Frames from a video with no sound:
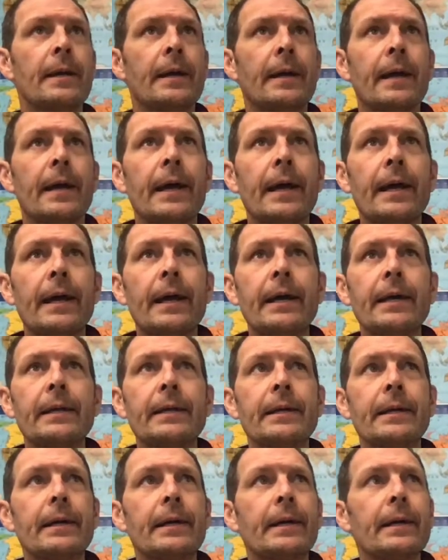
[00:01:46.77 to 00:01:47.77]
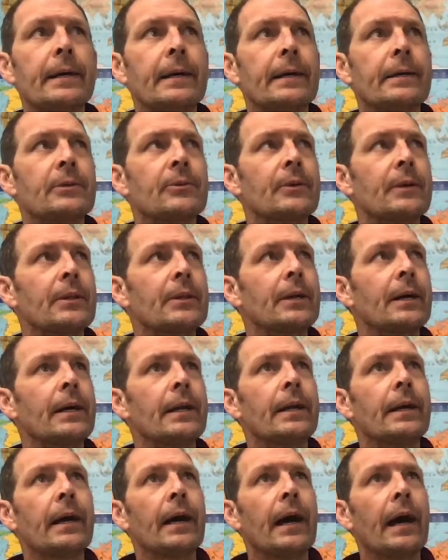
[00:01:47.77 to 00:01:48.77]
And so I
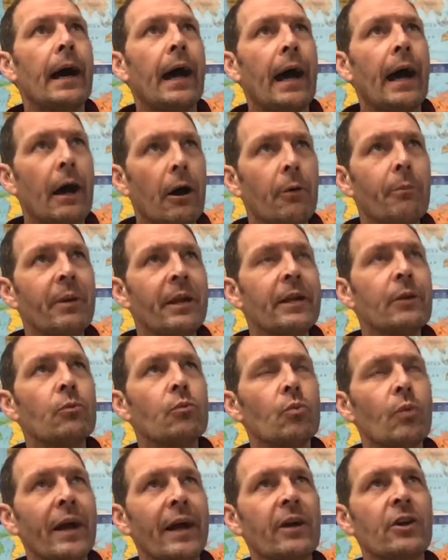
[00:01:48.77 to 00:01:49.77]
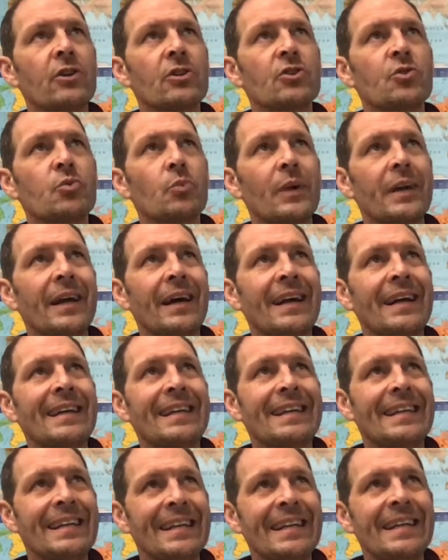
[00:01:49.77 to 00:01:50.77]
thought, how many records would I
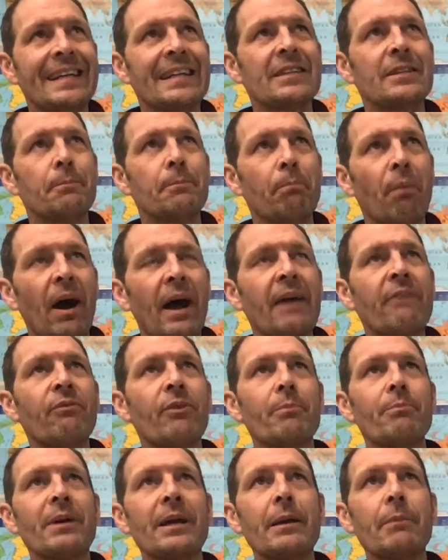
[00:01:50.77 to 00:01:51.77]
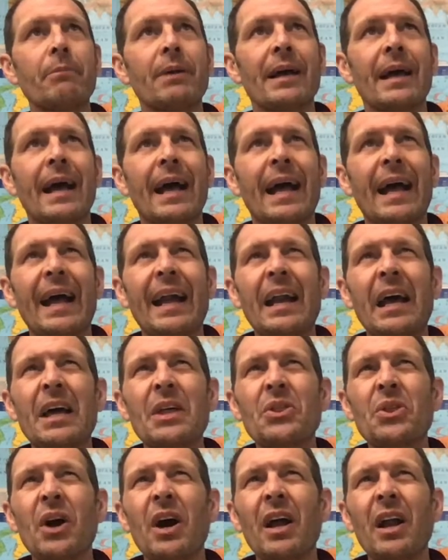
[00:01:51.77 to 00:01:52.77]
need to buy from him? And I
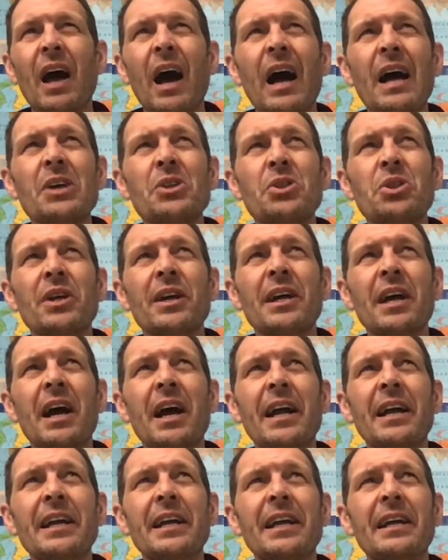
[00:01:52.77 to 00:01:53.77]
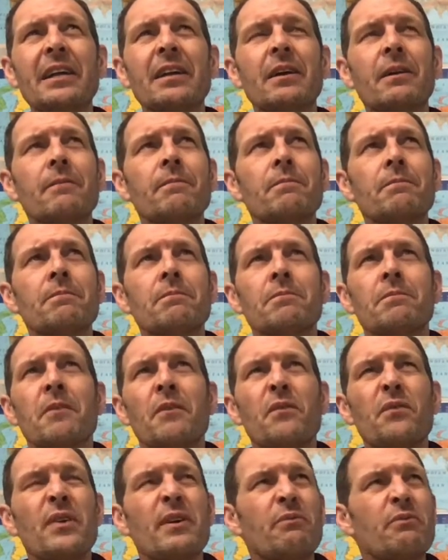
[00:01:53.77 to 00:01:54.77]
thought, I think I need
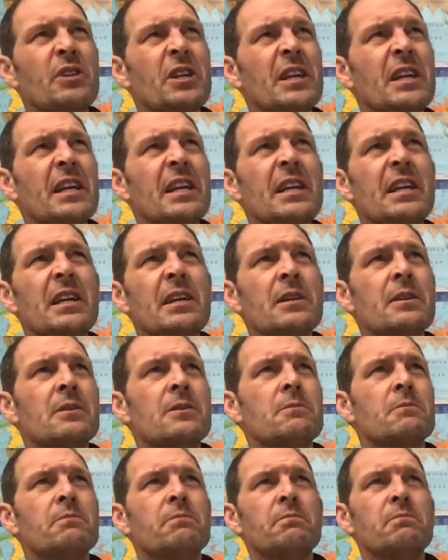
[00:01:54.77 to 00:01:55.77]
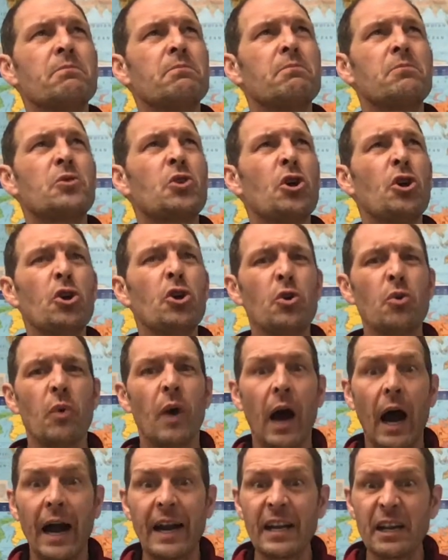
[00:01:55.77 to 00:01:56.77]
52.
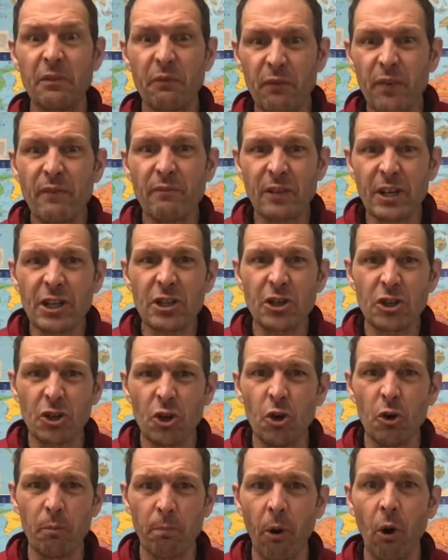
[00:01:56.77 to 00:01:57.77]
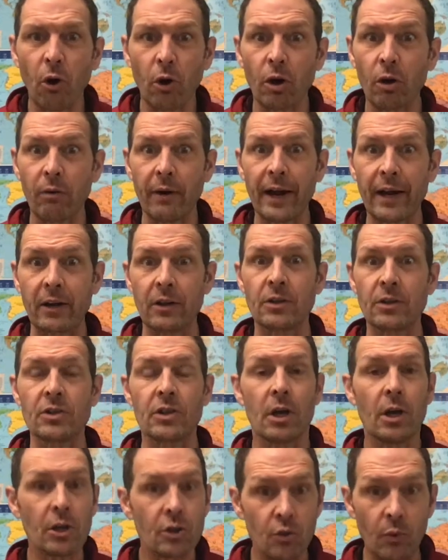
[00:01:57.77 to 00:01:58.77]
I need 52 polka records.
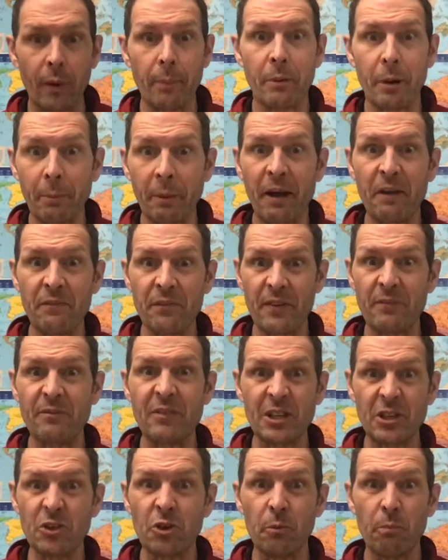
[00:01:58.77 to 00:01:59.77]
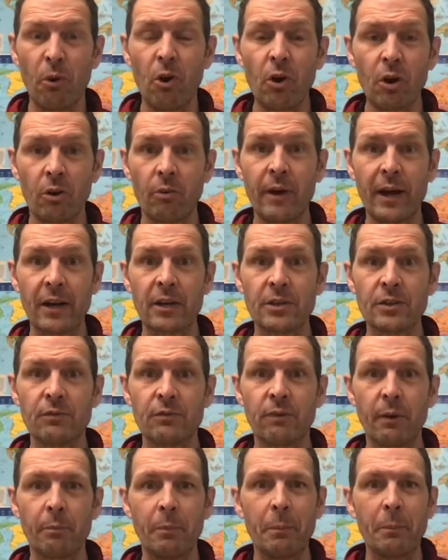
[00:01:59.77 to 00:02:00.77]
So I'm going to buy 52 polka records
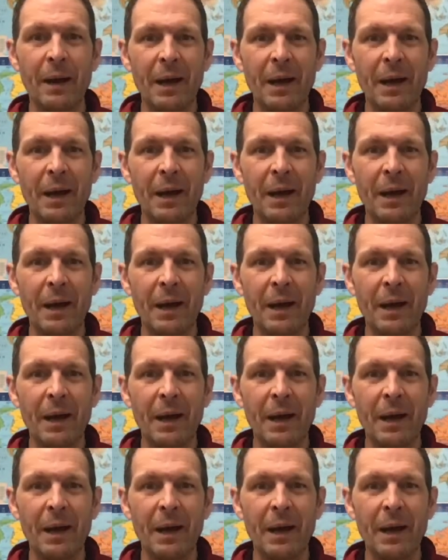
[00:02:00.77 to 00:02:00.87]
from him.